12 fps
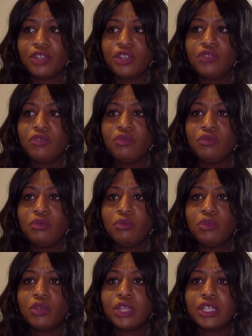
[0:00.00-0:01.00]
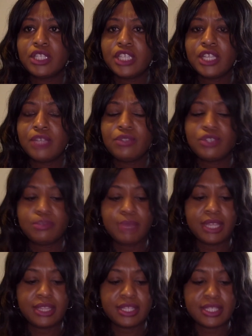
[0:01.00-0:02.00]
you will continue to
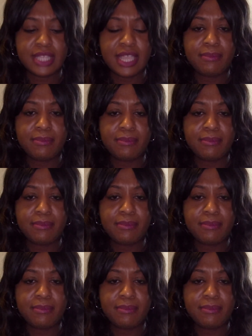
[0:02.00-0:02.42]
make the same